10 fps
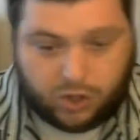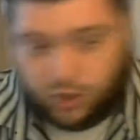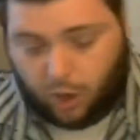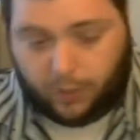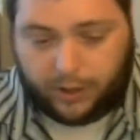
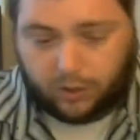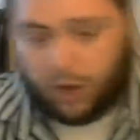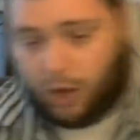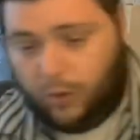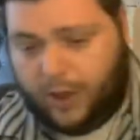going
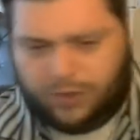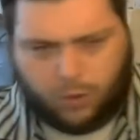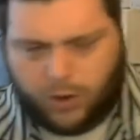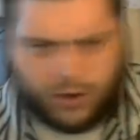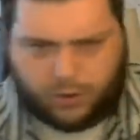along with,
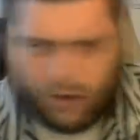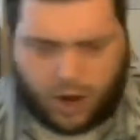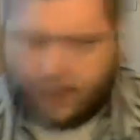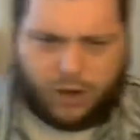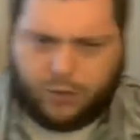or you're
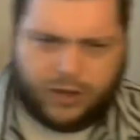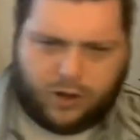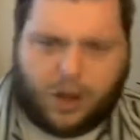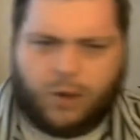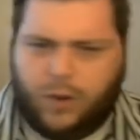not going
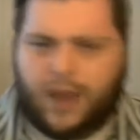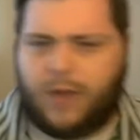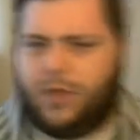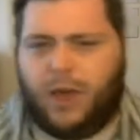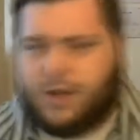along with.